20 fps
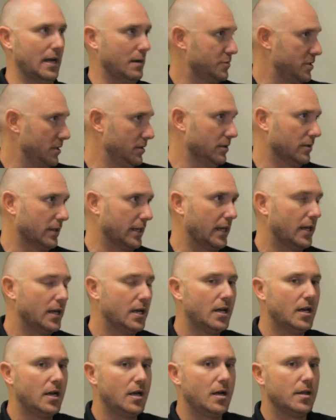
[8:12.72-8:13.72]
Absolutely. Yeah.
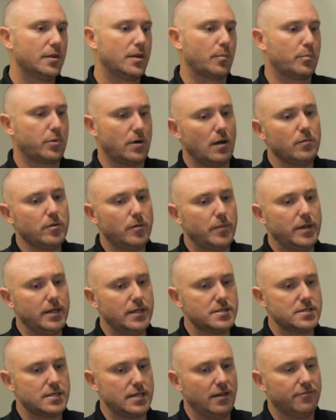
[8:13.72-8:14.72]
The problem
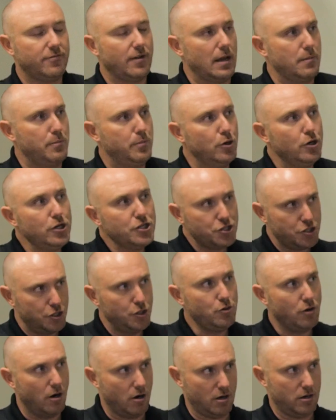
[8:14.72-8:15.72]
is, if I push
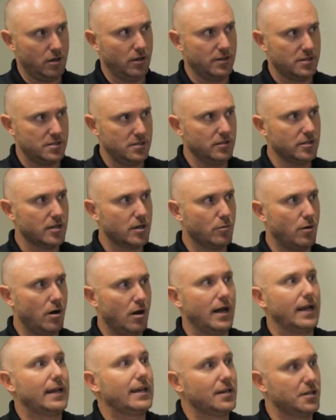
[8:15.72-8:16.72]
too hard on the cylinder
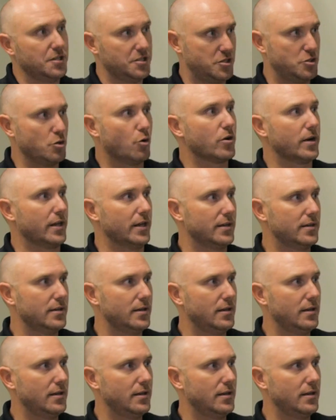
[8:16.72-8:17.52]
wall, I can distort it.